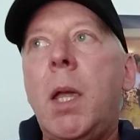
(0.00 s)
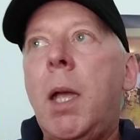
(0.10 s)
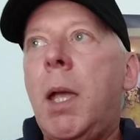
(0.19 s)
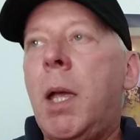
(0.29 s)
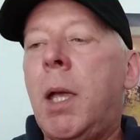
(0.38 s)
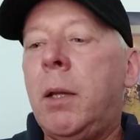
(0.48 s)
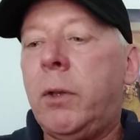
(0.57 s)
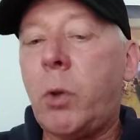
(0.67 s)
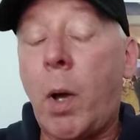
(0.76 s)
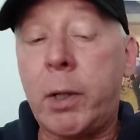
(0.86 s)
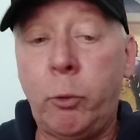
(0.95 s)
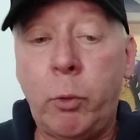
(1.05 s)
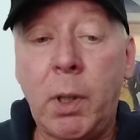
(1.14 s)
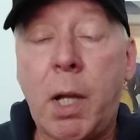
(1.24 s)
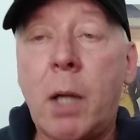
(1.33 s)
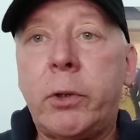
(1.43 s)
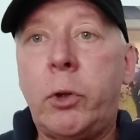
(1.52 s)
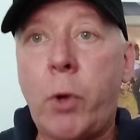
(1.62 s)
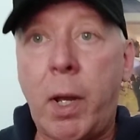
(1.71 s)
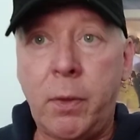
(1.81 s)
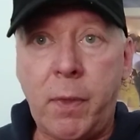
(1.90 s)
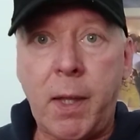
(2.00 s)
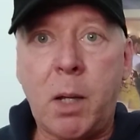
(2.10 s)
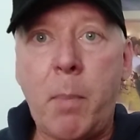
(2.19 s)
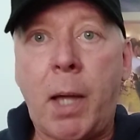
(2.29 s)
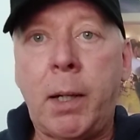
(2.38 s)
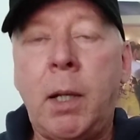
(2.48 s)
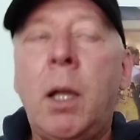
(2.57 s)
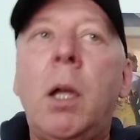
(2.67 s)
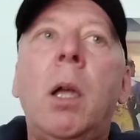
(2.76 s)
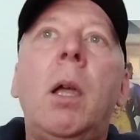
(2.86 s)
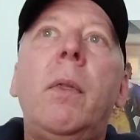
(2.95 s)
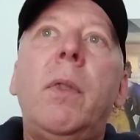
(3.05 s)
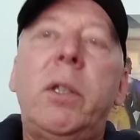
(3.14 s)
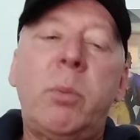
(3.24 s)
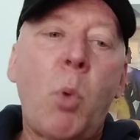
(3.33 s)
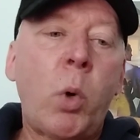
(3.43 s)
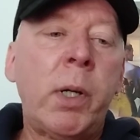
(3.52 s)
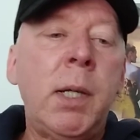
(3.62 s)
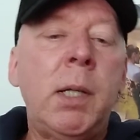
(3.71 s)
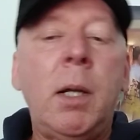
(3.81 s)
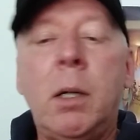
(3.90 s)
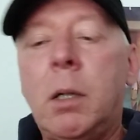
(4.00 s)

and so I could really concentrate and think about it. This morning,